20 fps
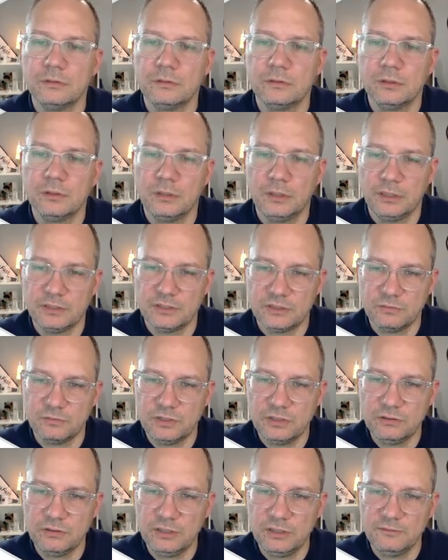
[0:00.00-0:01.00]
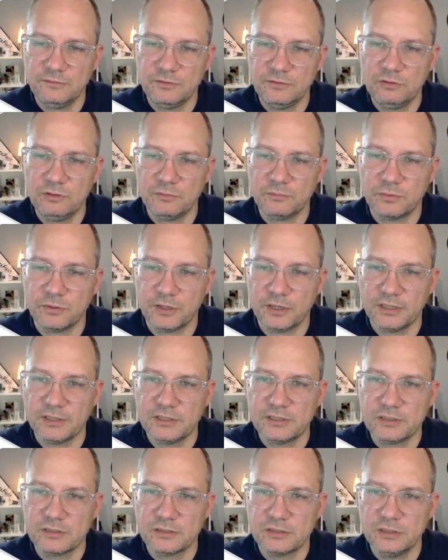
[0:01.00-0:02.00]
All right, so we don't have unit
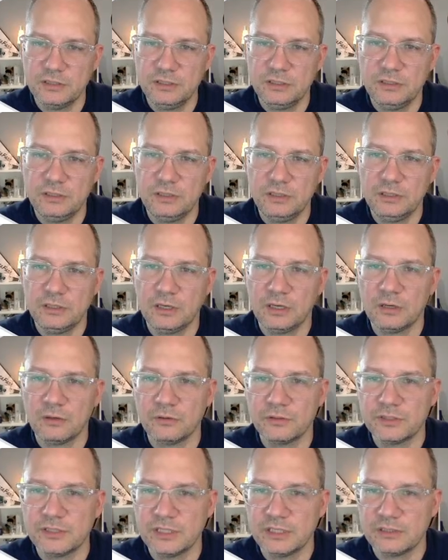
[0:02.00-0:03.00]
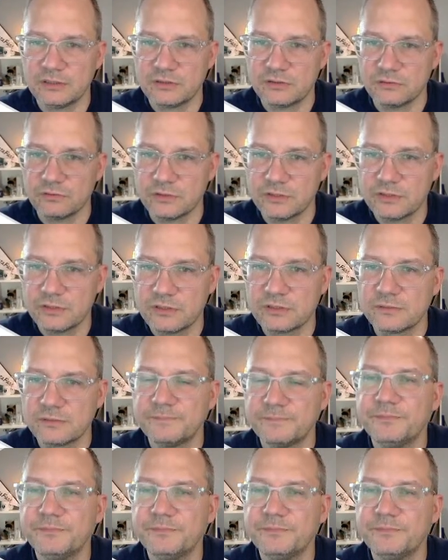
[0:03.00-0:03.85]
price in our data source,